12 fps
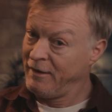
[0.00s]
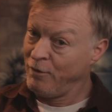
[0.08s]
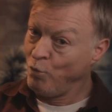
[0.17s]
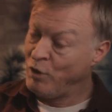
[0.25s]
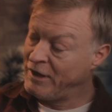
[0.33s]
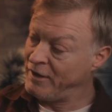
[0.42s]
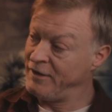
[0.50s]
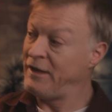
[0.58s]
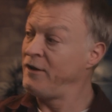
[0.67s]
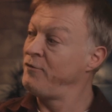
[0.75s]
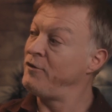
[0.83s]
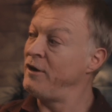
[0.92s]
We can
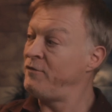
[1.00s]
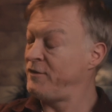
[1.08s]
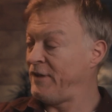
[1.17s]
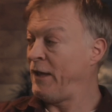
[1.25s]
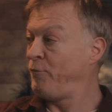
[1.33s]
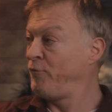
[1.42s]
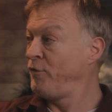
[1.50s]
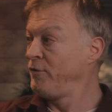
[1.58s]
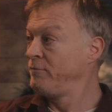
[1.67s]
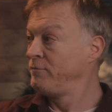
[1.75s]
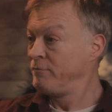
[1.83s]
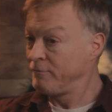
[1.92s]
identify if it's
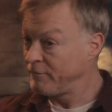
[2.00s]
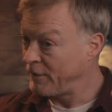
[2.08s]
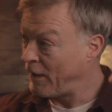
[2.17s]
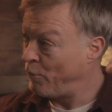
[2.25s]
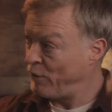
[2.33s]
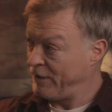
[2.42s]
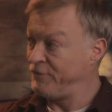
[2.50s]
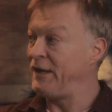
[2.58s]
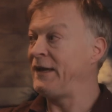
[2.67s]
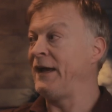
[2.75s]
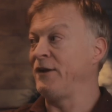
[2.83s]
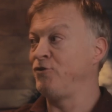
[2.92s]
helpful and we can
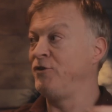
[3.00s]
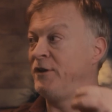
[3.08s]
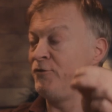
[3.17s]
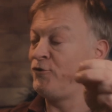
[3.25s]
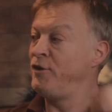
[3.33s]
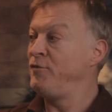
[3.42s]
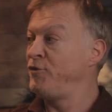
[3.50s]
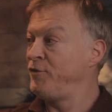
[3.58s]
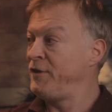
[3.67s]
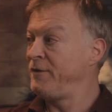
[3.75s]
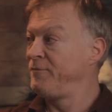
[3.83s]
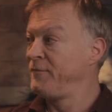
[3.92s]
take action in service of
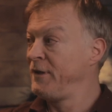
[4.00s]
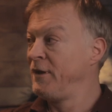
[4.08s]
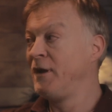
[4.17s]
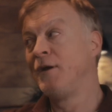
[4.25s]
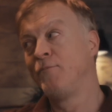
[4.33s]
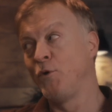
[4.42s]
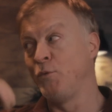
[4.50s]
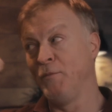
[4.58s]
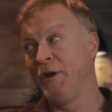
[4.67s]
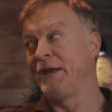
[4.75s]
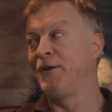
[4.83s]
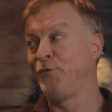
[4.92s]
it. But we
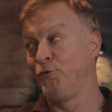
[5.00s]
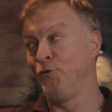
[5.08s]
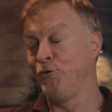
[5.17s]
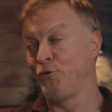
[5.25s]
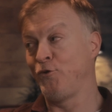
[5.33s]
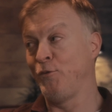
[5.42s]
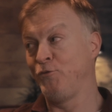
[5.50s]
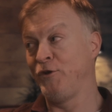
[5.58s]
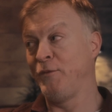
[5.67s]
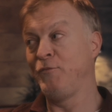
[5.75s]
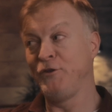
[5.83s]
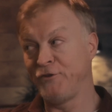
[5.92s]
might get a thought that crops
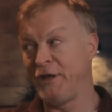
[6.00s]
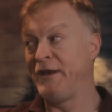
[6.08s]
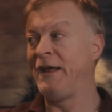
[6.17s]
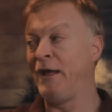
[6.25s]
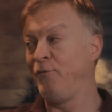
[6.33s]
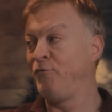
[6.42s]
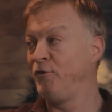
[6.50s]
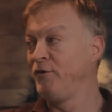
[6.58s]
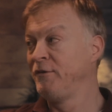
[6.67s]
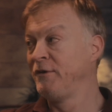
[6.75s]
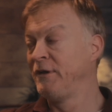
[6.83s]
up that's unhelpful